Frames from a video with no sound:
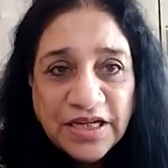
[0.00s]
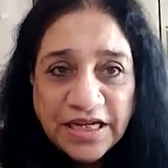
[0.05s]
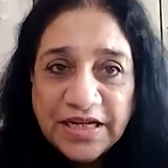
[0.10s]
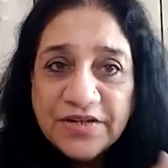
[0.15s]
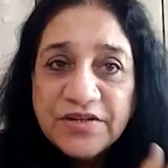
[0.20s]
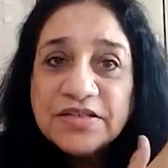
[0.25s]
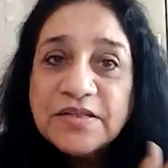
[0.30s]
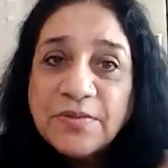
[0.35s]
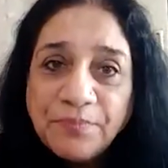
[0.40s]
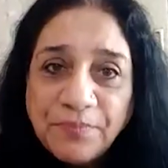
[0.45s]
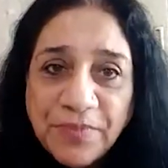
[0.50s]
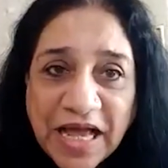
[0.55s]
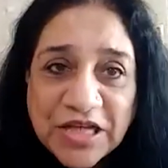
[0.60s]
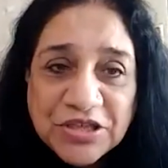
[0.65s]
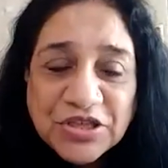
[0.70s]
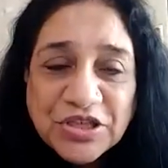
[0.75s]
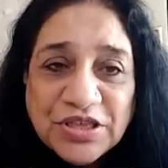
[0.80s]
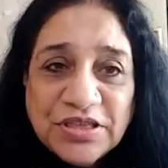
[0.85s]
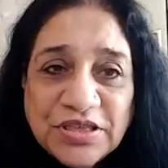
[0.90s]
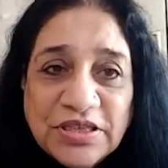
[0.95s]
It is a
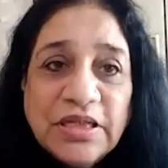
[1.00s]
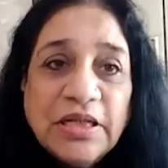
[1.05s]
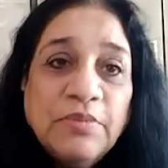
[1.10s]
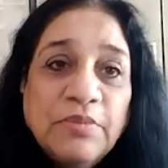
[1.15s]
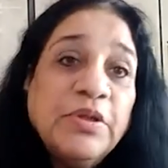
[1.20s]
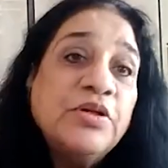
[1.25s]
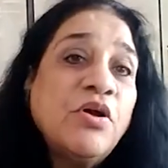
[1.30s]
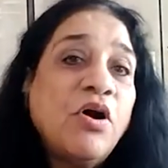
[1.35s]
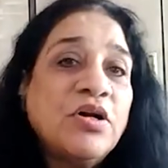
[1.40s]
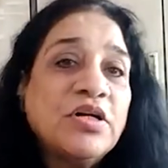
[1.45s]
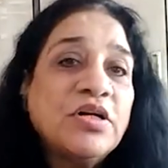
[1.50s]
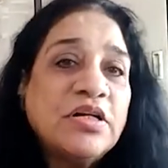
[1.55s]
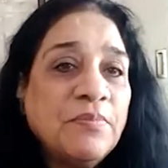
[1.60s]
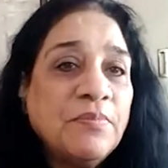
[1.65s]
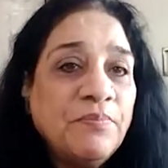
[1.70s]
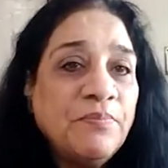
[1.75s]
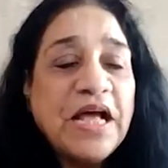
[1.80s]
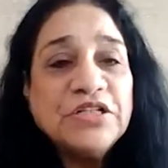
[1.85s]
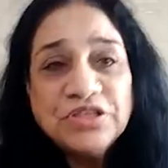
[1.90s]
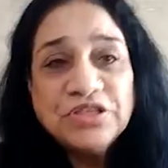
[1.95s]
passion, but not a
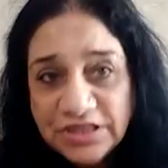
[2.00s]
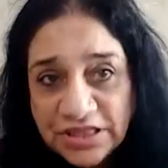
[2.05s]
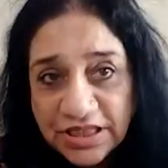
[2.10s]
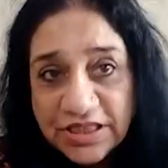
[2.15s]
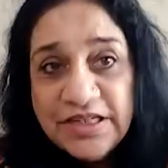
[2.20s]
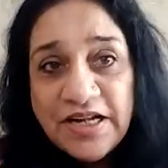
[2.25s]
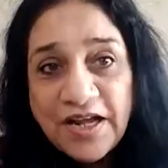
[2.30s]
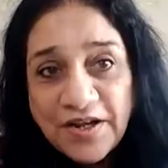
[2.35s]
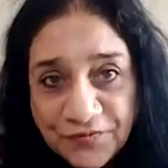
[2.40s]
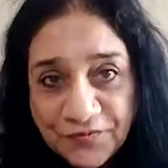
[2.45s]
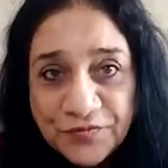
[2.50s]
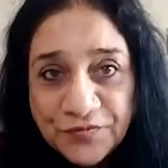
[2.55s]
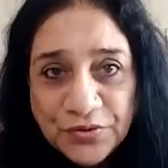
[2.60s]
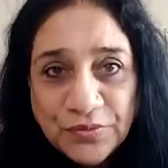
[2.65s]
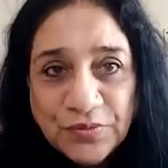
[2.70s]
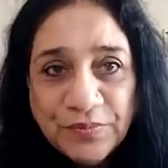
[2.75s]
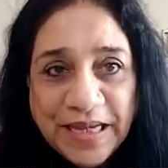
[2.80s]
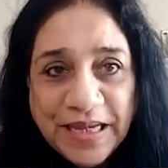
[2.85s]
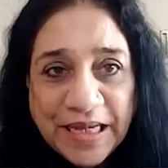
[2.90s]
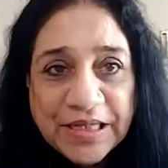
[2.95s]
passion enough
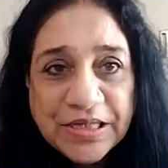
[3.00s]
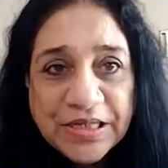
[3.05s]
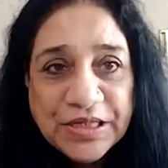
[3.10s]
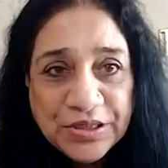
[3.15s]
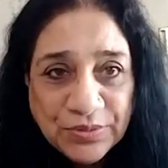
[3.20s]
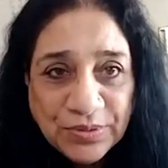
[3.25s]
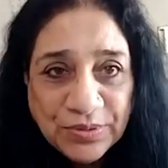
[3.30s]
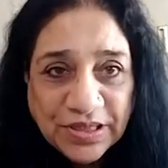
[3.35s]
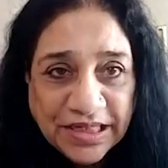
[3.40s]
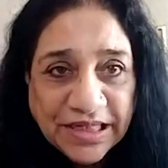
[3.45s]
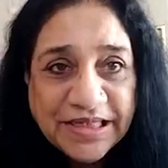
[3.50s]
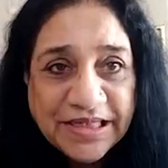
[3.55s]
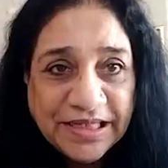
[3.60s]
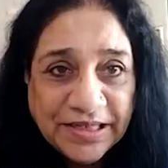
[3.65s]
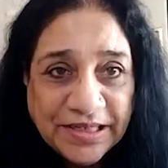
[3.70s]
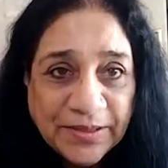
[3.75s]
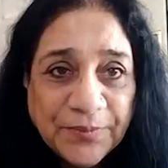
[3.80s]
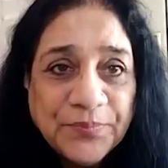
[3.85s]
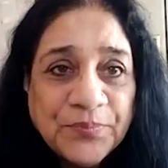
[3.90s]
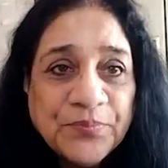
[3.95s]
to make it into a
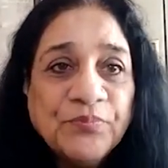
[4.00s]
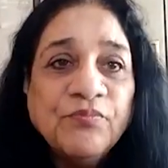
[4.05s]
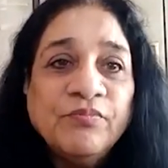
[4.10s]
career.